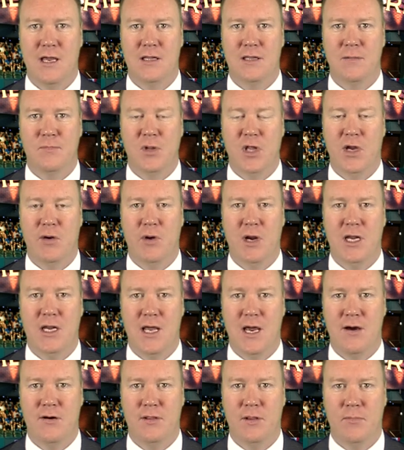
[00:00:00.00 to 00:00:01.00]
Get the play right
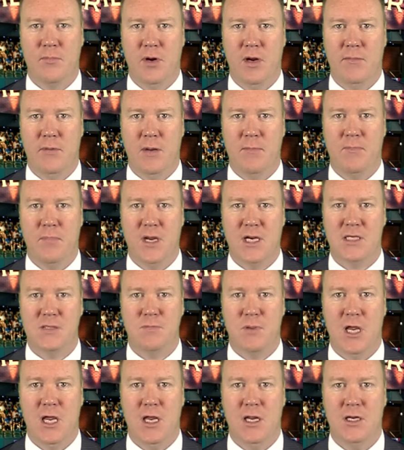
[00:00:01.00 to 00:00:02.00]
now on the Premium Picks
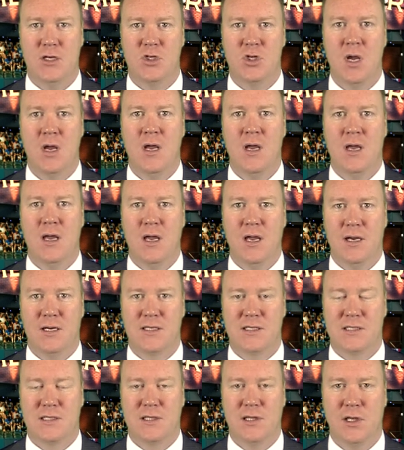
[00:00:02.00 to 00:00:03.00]
page,
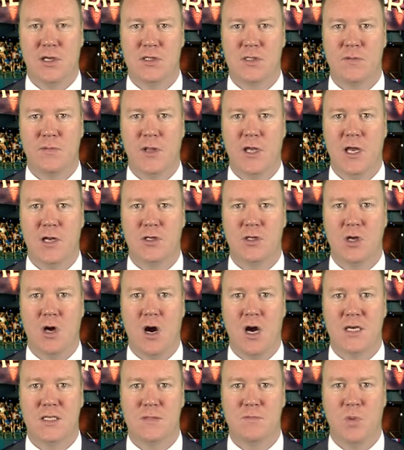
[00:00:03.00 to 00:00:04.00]
exclusively at
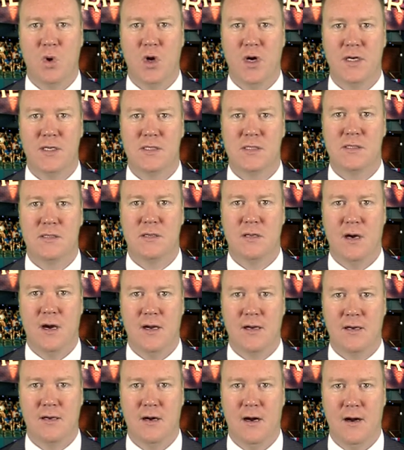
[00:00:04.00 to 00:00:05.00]

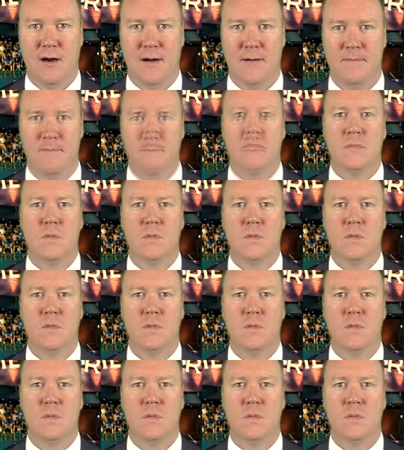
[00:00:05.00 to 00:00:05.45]
DocSports.com.